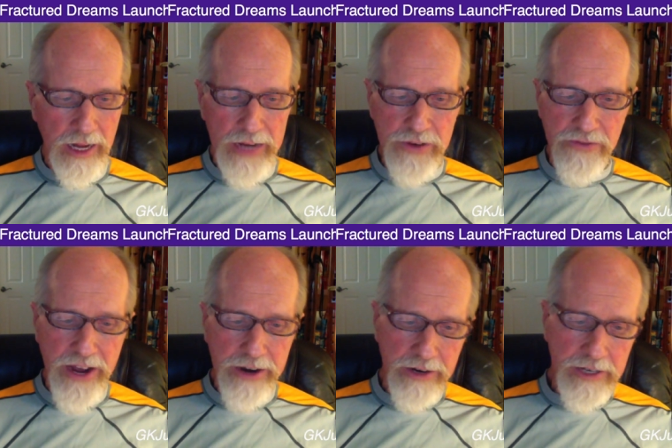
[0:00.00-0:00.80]
As a
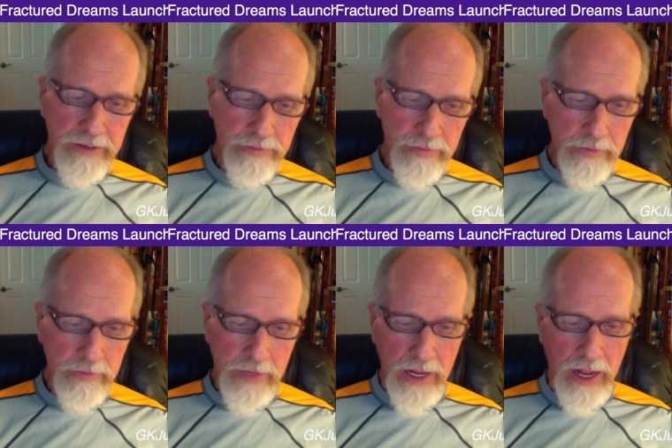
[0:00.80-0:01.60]
veteran,
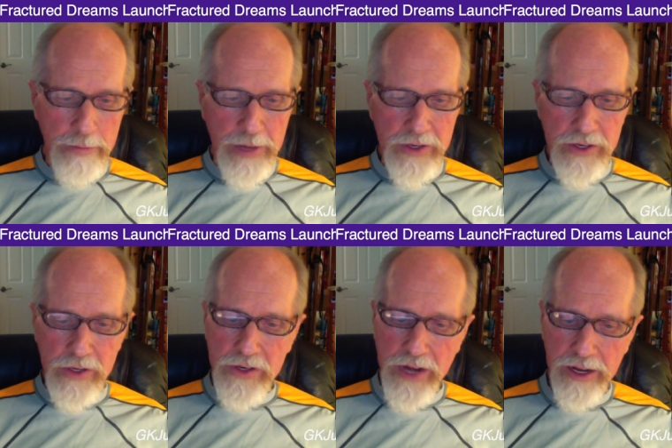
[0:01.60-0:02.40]
a business
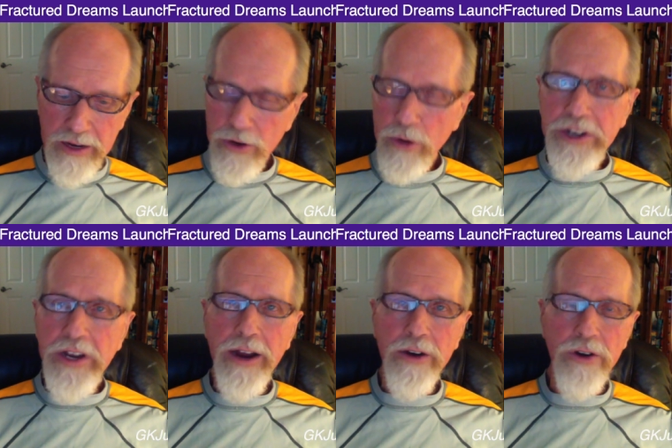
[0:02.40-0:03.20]
executive who
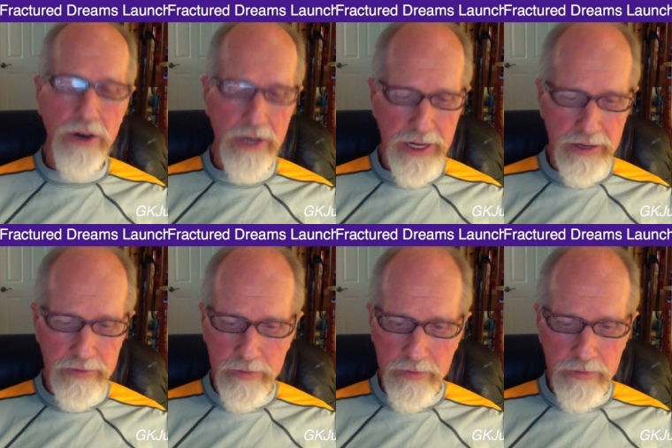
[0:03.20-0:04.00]
retired early,
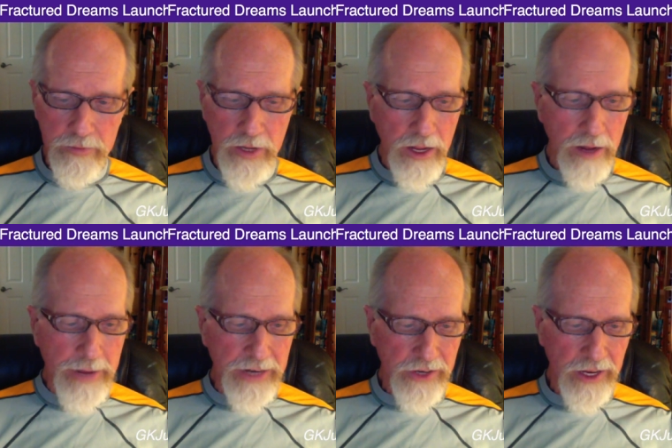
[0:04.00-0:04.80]
a
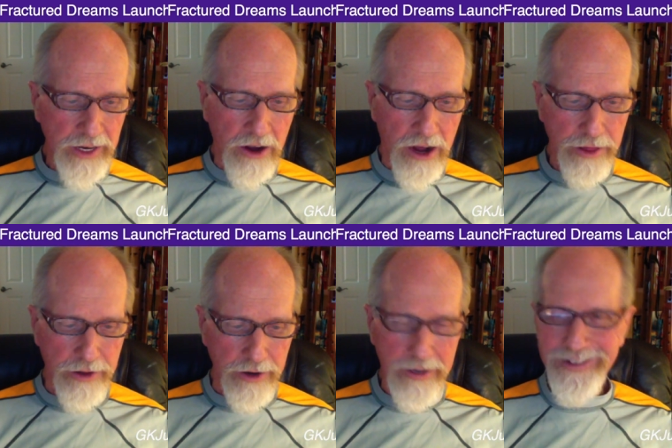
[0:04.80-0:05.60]
best-selling
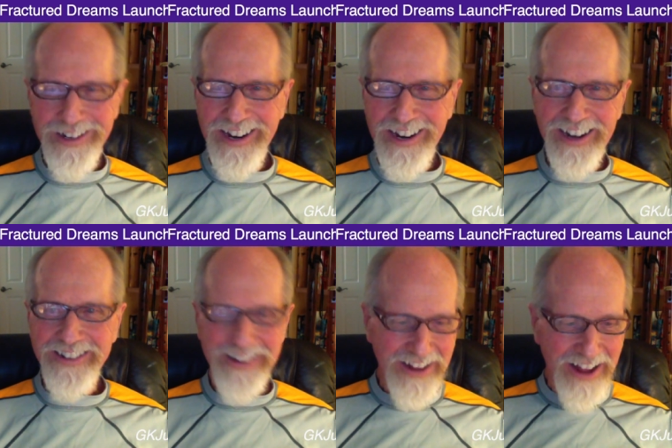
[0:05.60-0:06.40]
author,
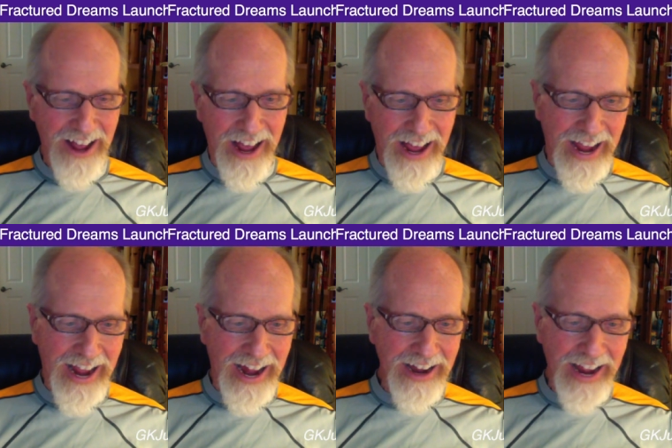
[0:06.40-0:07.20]

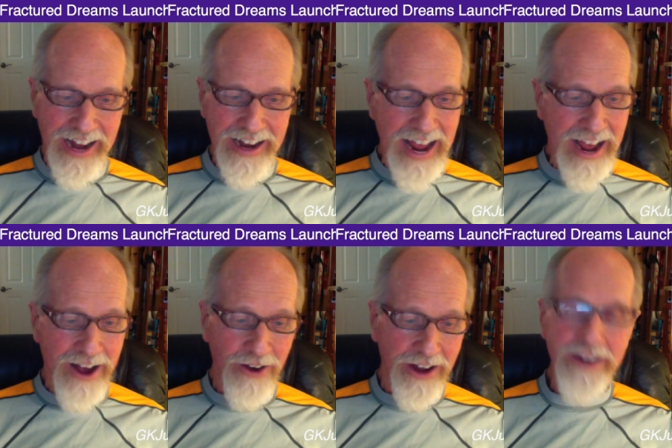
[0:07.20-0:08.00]
and
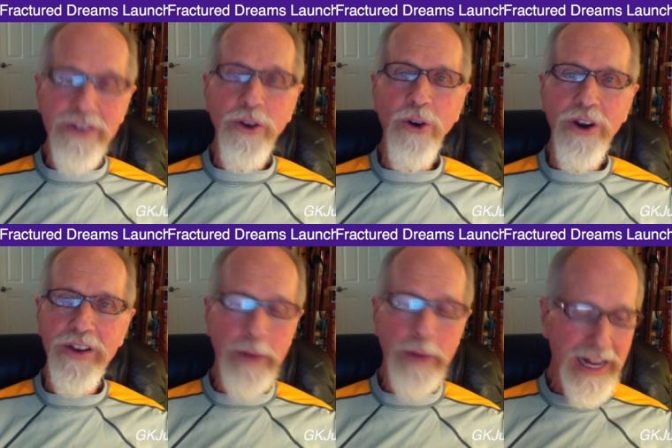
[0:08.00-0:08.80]
now a
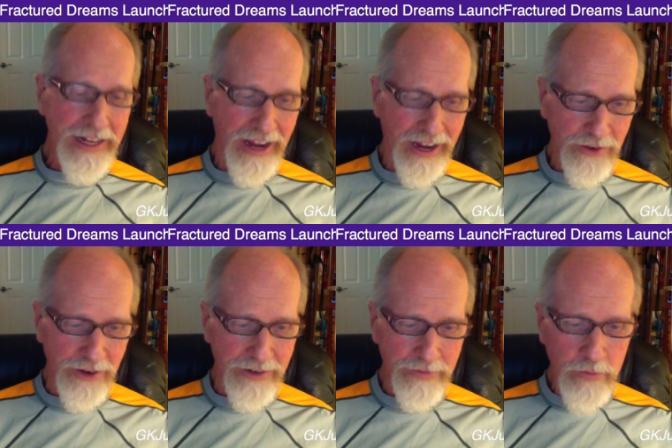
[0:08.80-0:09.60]
notorious
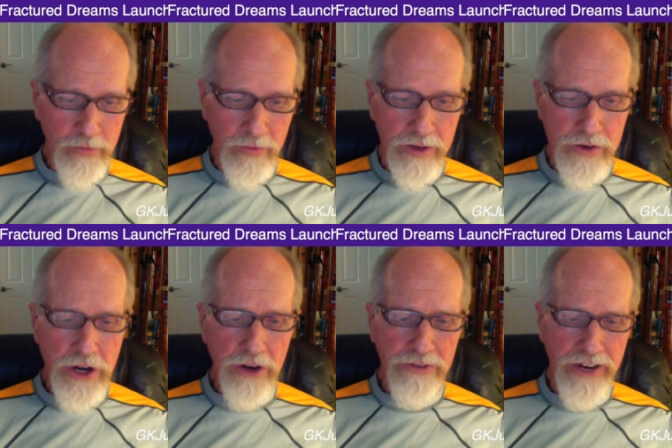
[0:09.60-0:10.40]
podcaster,
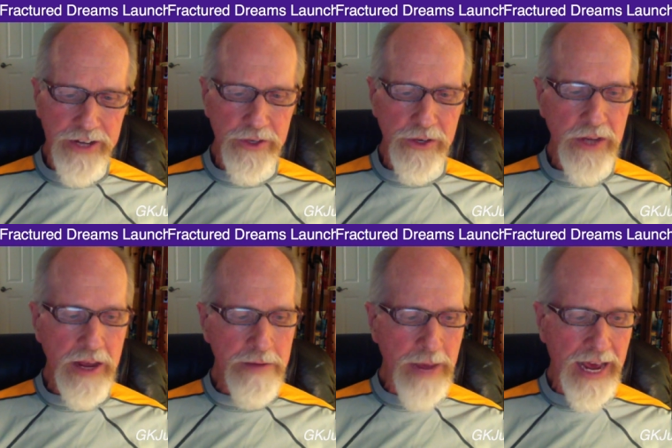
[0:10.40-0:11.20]
Geo fights the
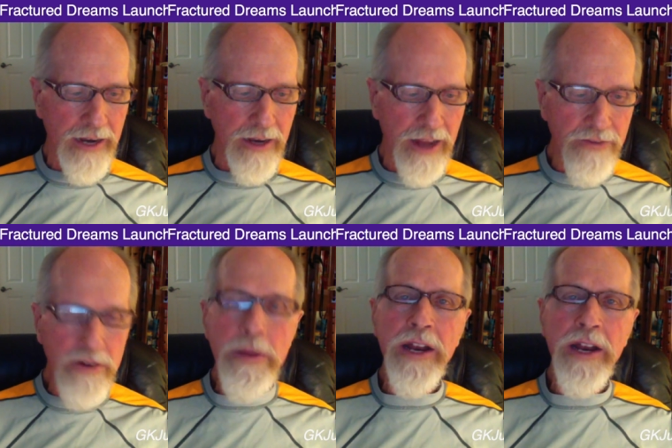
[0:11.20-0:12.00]
same battle every
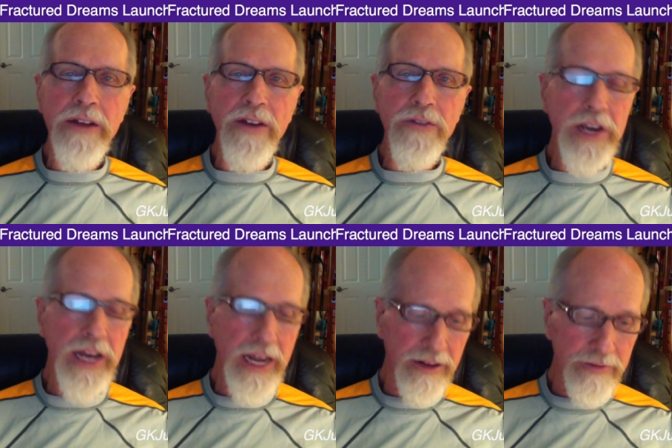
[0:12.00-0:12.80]
minute of every
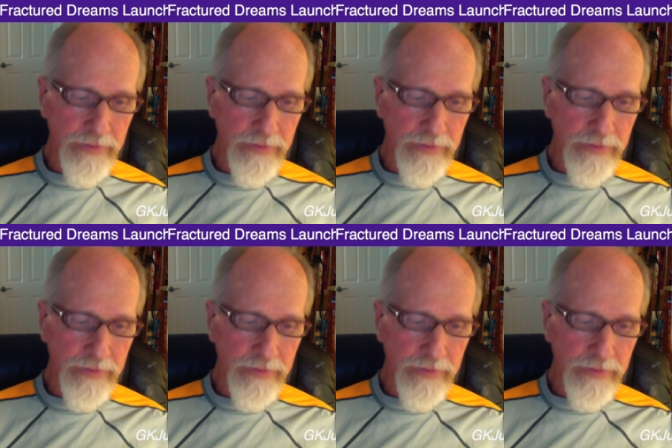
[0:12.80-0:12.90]
day.